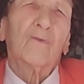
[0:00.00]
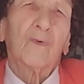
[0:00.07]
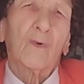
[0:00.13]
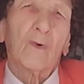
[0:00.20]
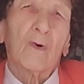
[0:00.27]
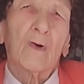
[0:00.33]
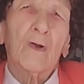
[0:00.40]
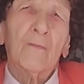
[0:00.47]

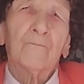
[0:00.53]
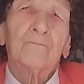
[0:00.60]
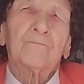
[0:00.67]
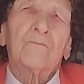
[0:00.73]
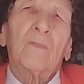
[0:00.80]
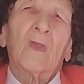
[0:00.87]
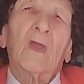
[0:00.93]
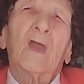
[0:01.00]
floor,
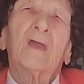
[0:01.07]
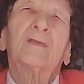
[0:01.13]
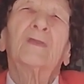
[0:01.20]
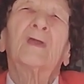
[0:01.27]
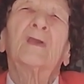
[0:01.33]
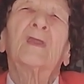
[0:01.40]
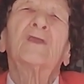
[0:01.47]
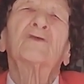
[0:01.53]
and
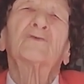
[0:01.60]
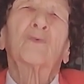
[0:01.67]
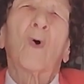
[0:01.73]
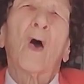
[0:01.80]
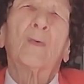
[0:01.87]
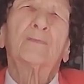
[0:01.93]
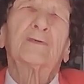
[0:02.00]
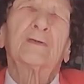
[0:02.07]
then he
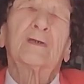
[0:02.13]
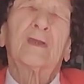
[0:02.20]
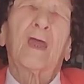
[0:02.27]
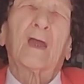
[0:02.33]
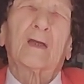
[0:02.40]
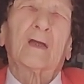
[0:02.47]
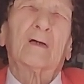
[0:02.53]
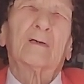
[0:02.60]
swabs the
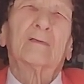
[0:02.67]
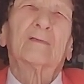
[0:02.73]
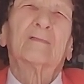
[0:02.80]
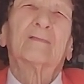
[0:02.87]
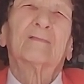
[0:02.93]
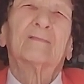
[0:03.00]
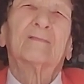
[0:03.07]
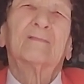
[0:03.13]
deck.
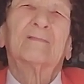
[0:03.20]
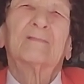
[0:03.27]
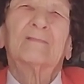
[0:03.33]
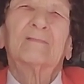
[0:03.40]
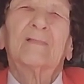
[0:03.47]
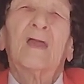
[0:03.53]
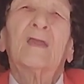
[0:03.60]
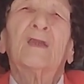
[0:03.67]

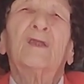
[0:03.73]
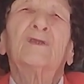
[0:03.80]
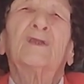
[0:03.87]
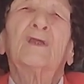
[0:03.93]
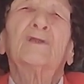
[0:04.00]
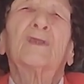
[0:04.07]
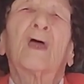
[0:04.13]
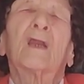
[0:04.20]
And he
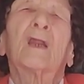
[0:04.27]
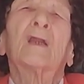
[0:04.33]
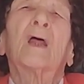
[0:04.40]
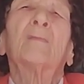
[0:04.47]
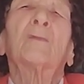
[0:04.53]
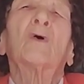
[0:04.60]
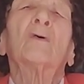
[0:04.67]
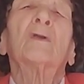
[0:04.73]
did that. And
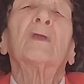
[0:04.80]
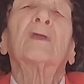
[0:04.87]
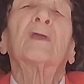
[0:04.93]
I'm mm-hmm. going